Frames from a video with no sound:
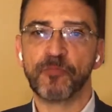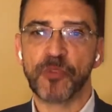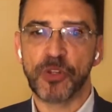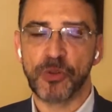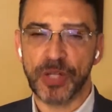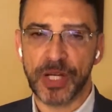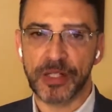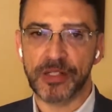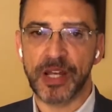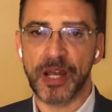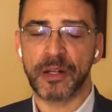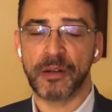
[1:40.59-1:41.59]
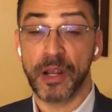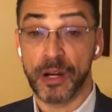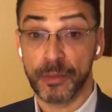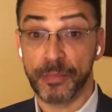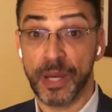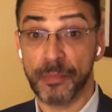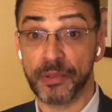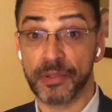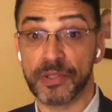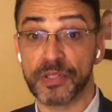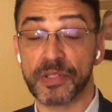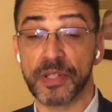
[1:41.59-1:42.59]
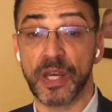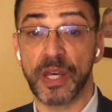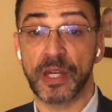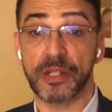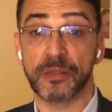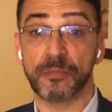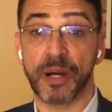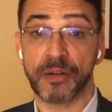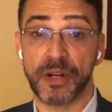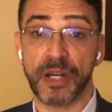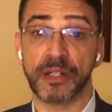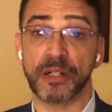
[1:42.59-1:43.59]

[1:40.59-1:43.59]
United Arab Emirates, and Bahrain,